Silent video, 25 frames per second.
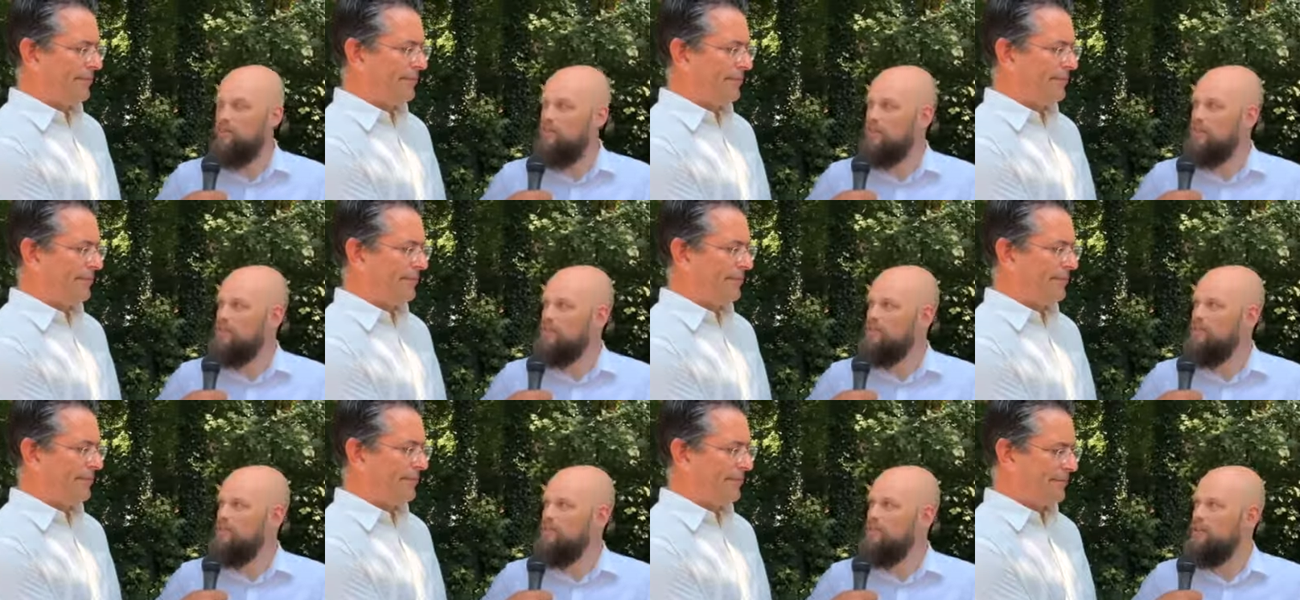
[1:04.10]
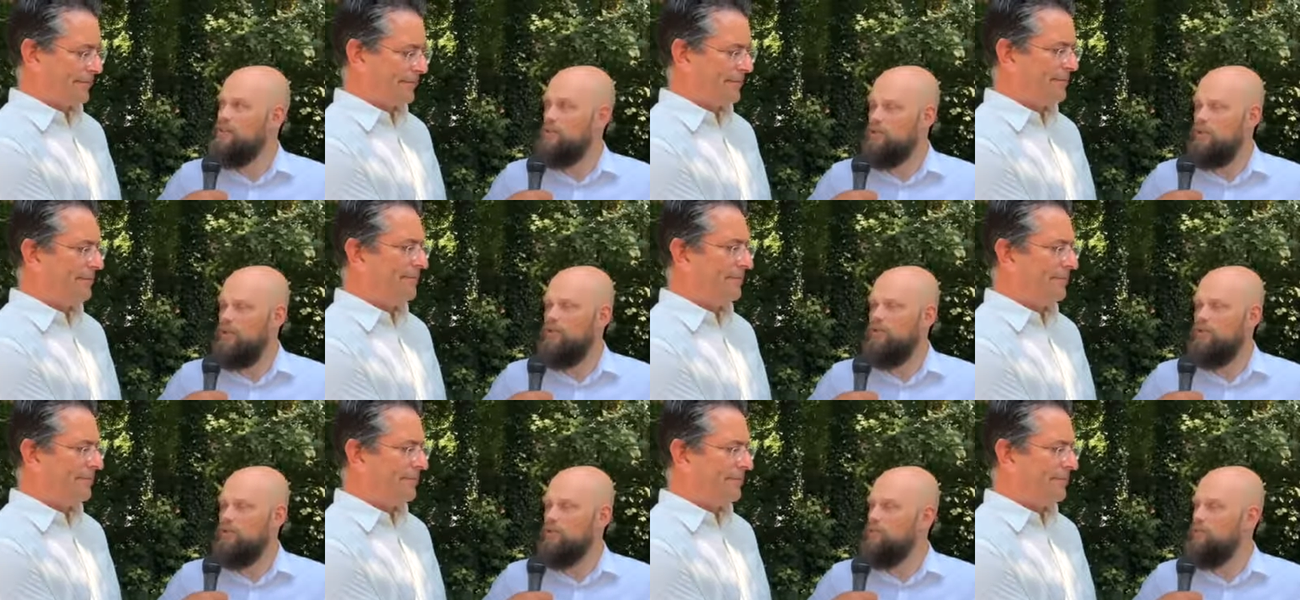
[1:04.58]
Speaker 1: rest
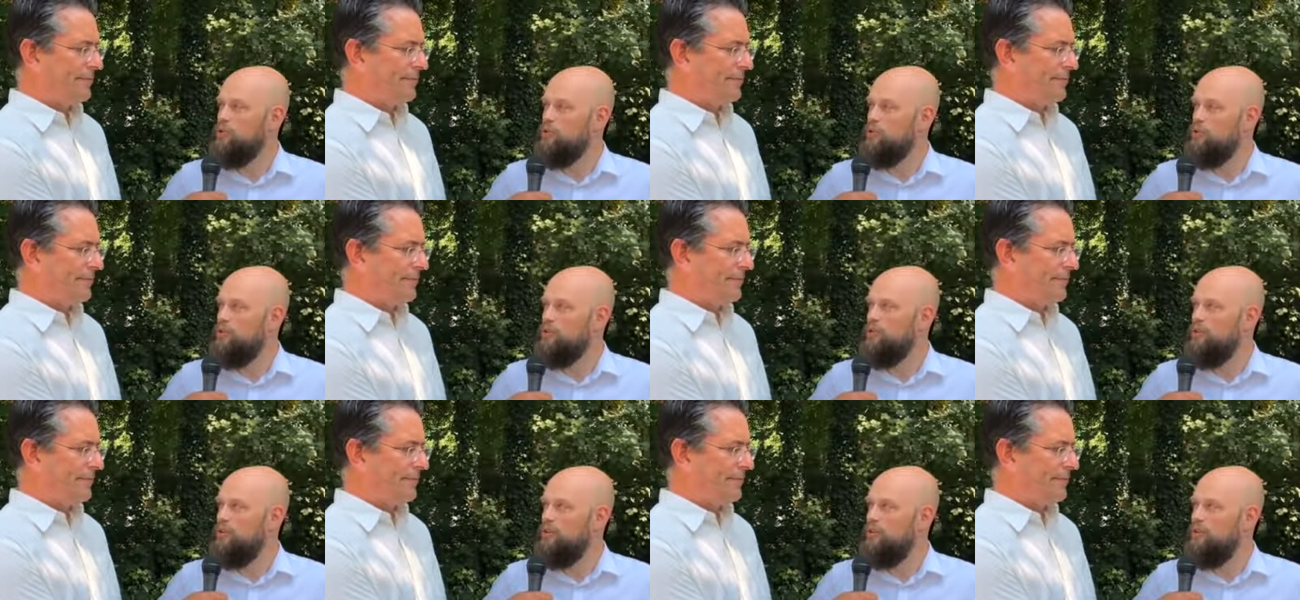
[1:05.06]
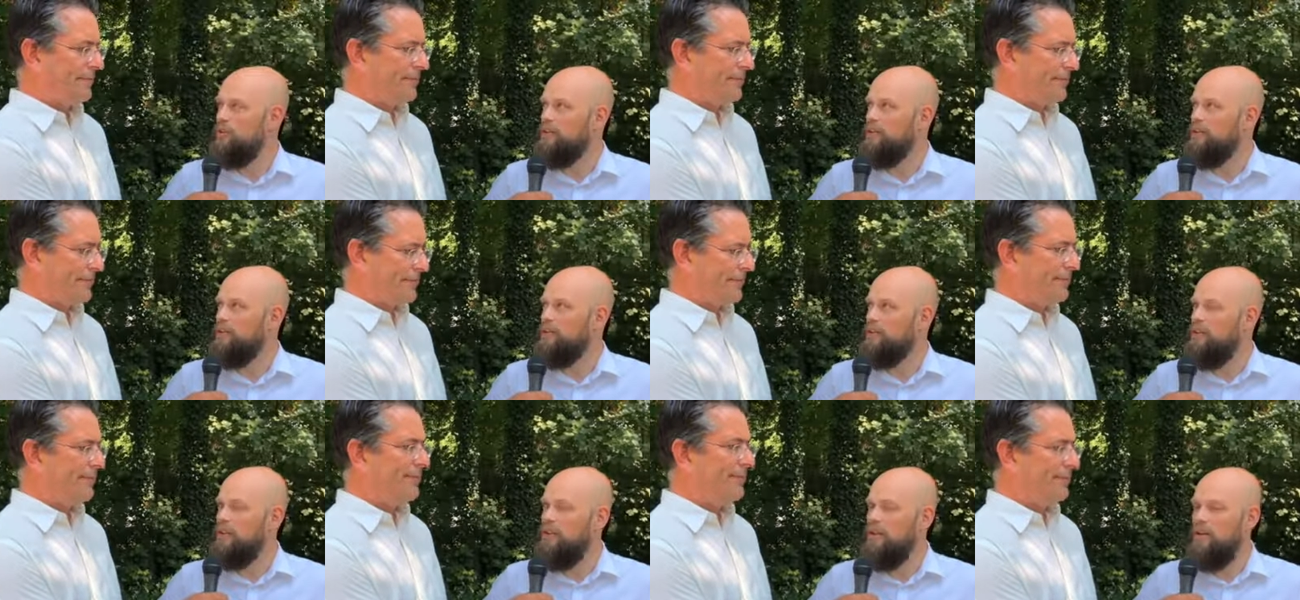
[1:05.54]
as our responsibility.